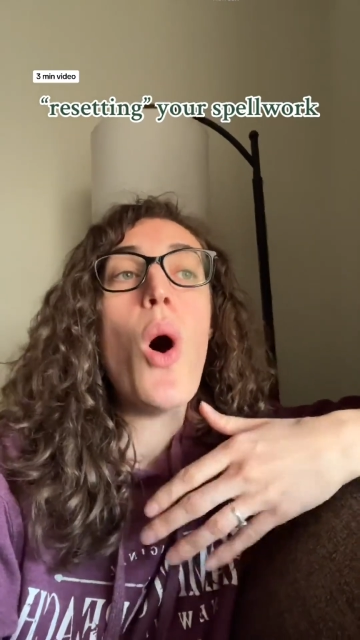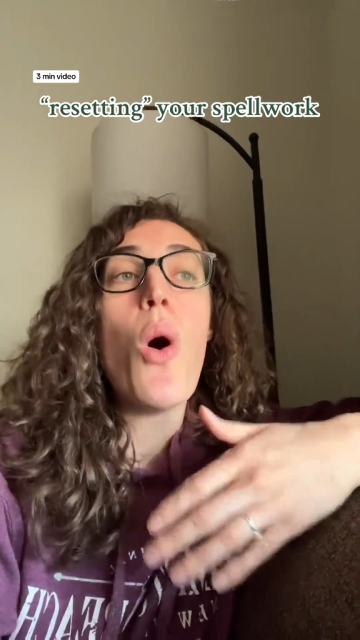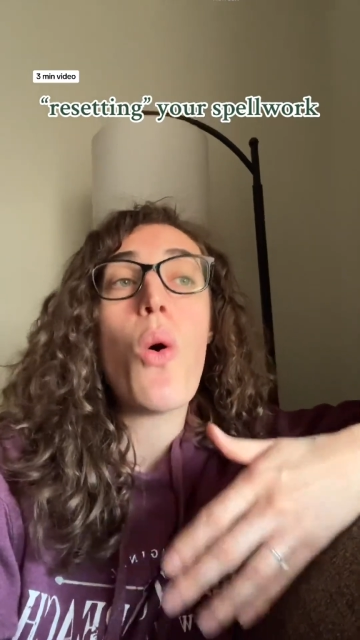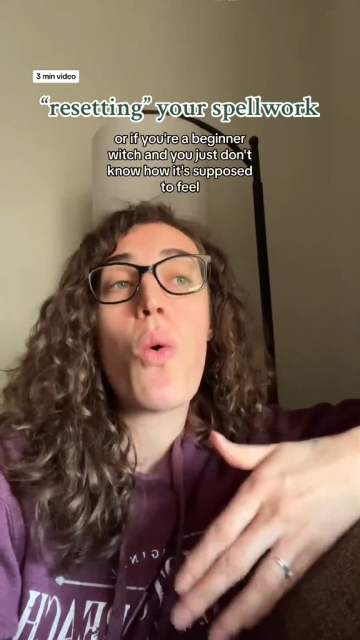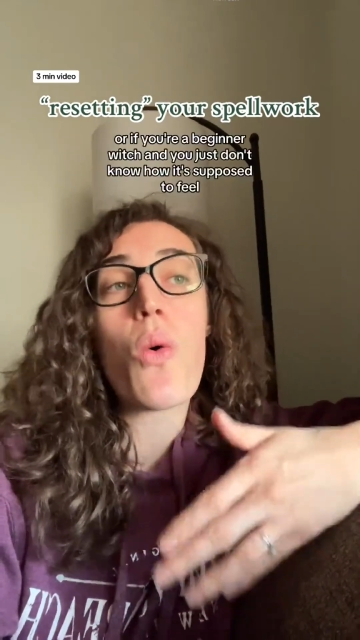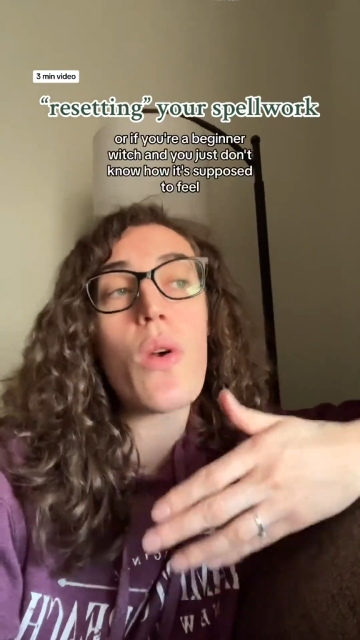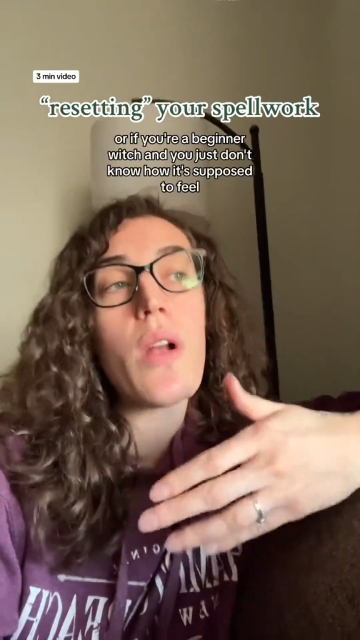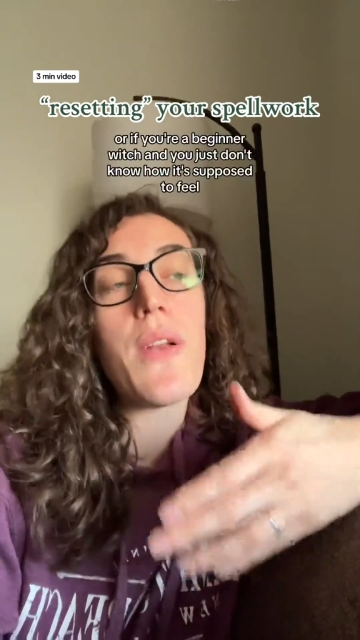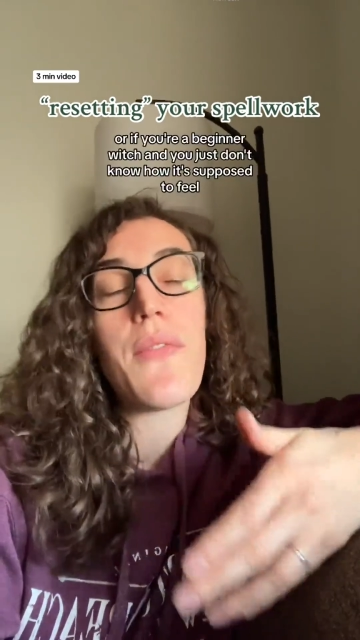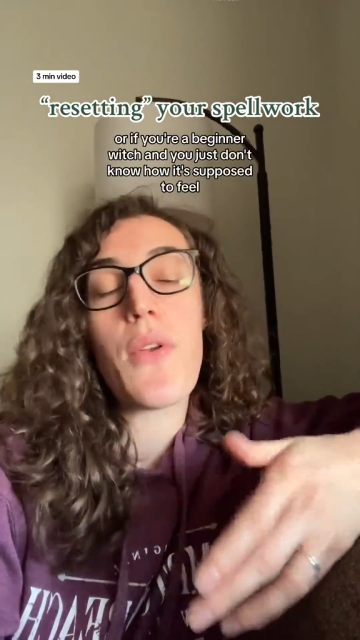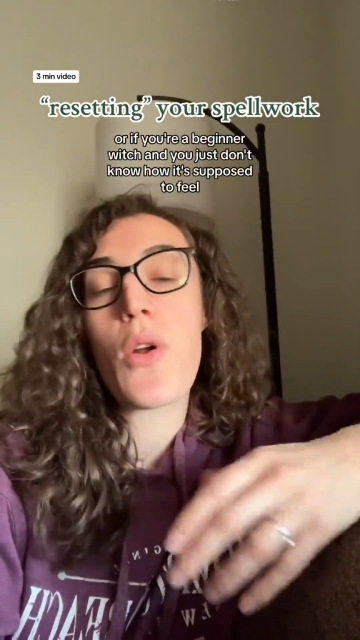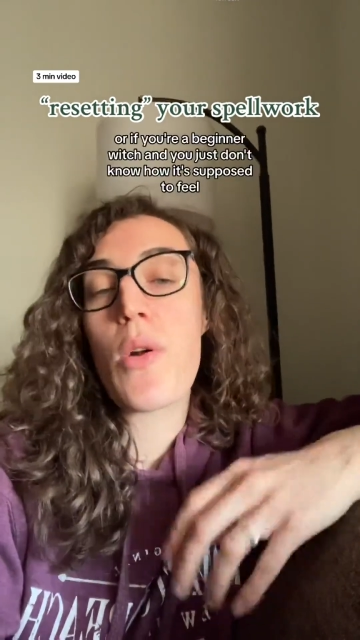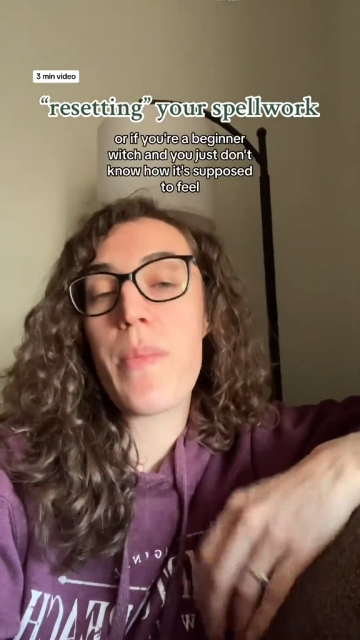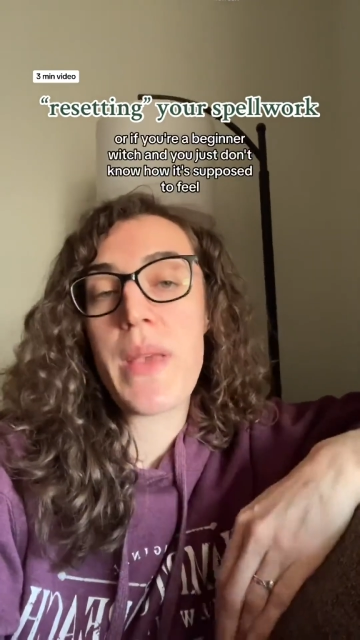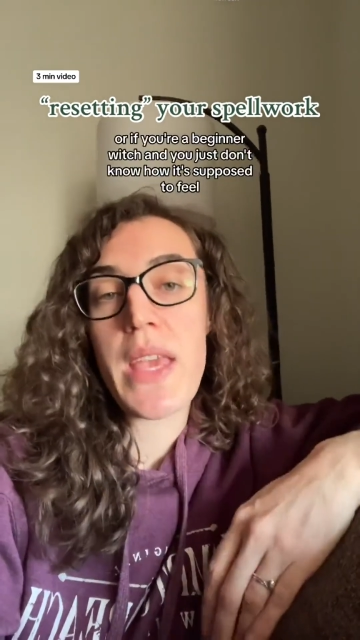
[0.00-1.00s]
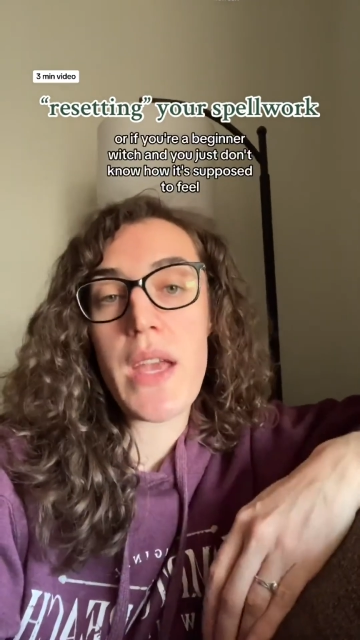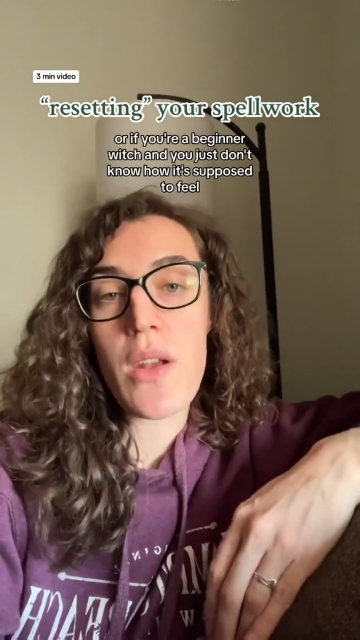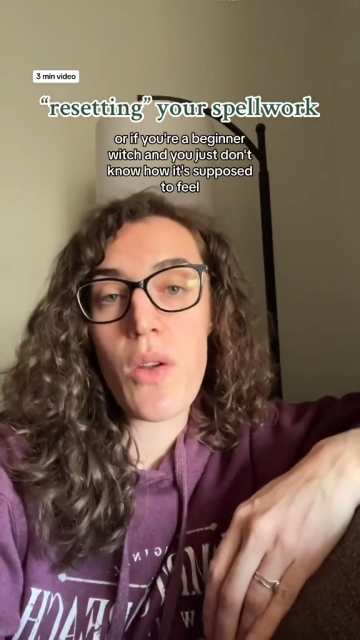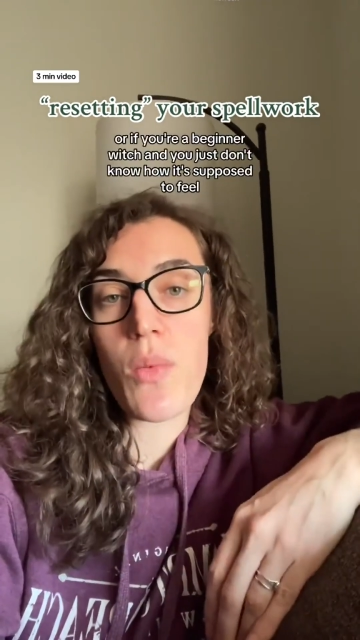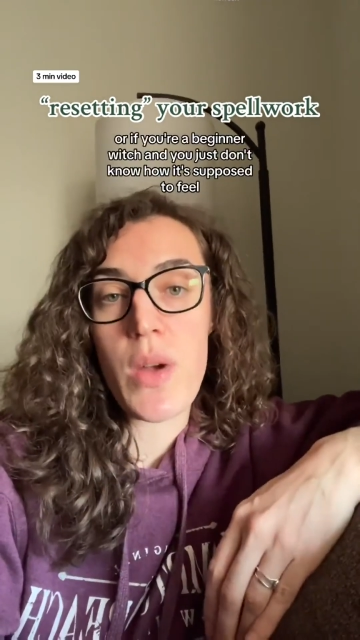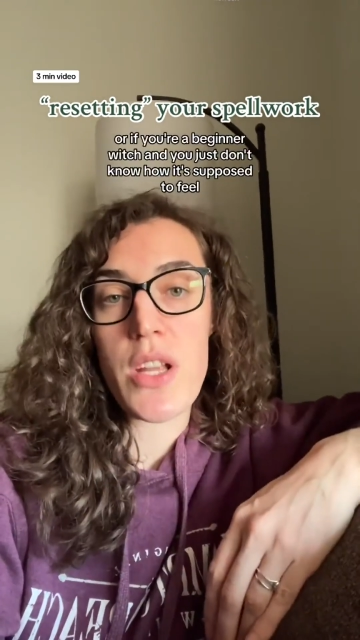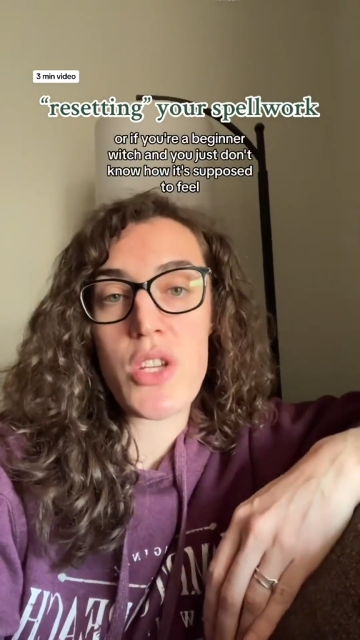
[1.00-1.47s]
or if you're a
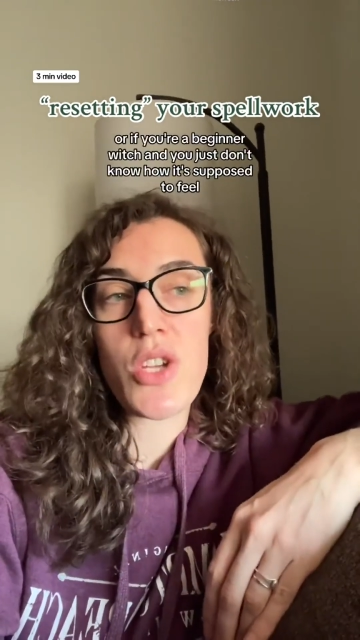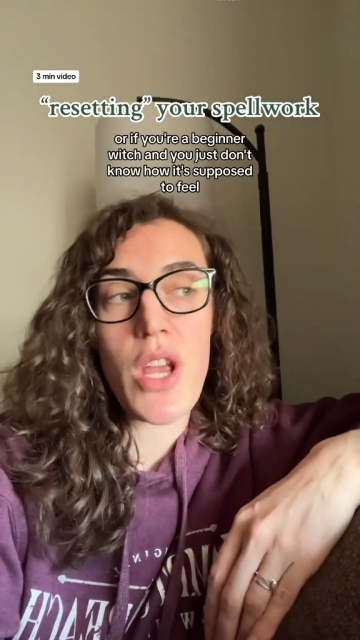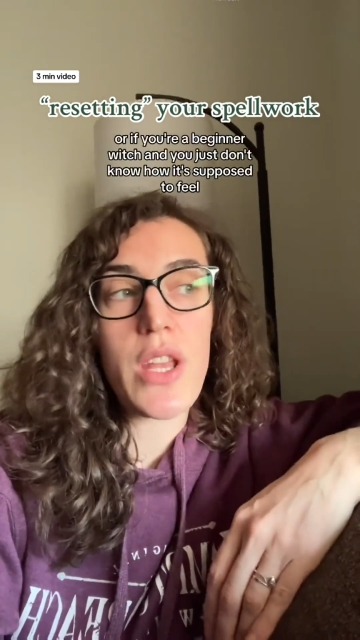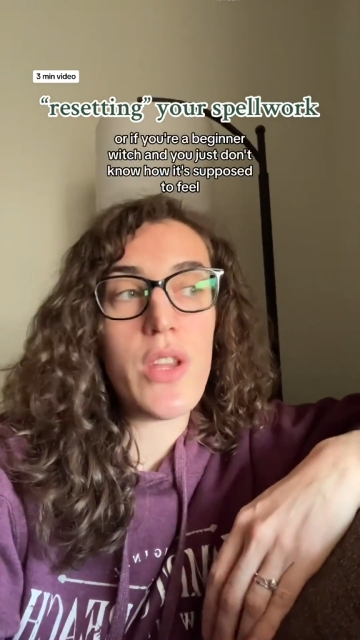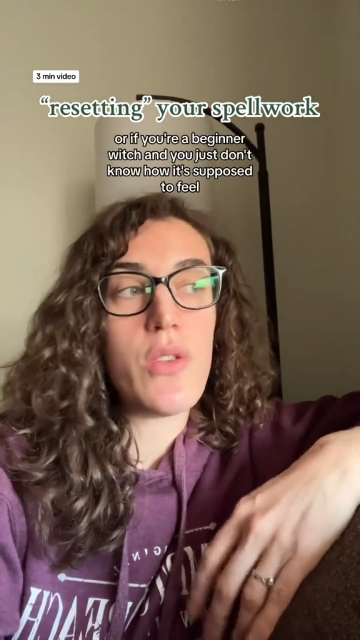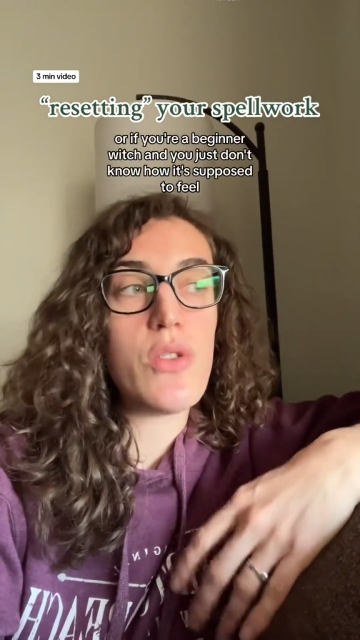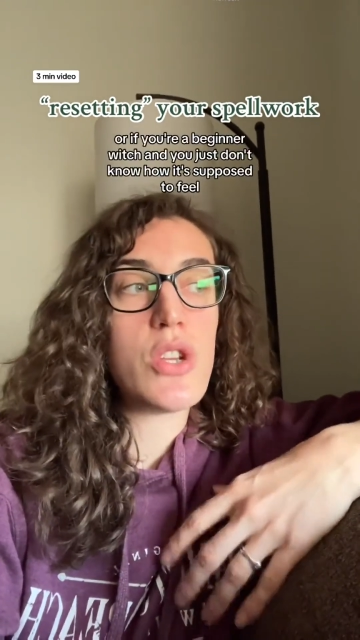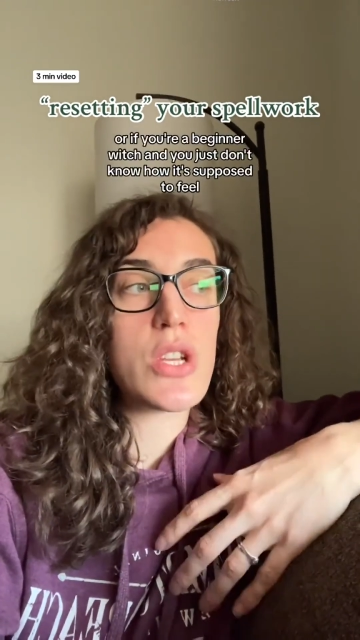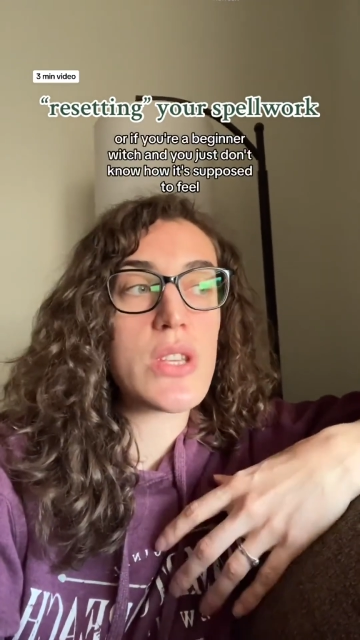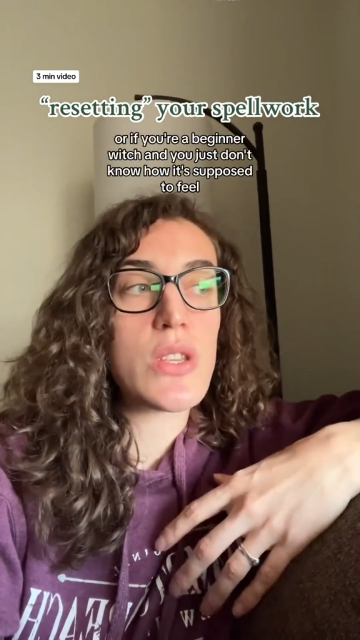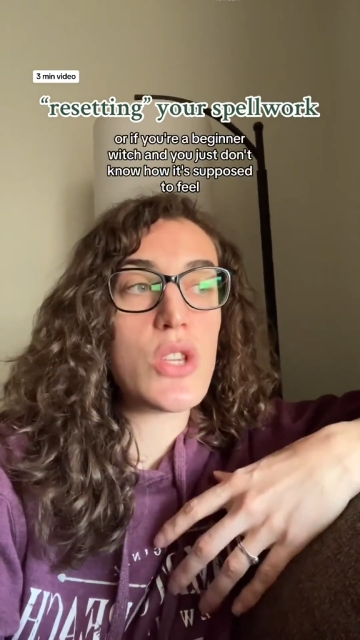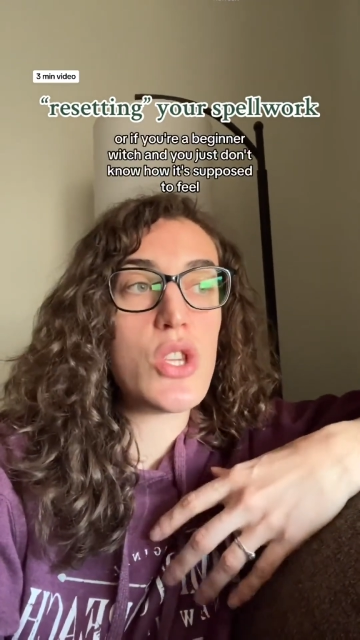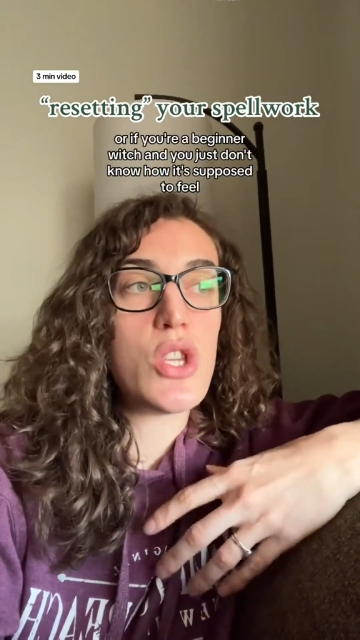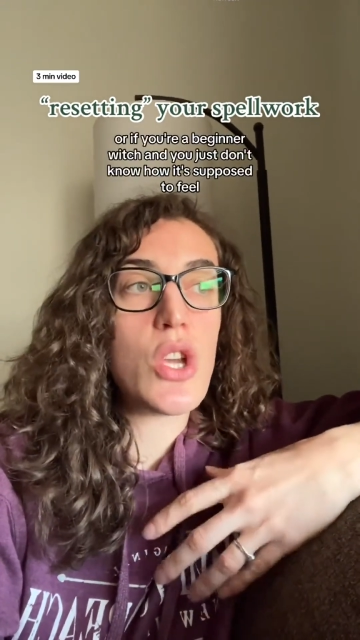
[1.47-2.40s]
beginner witch and you just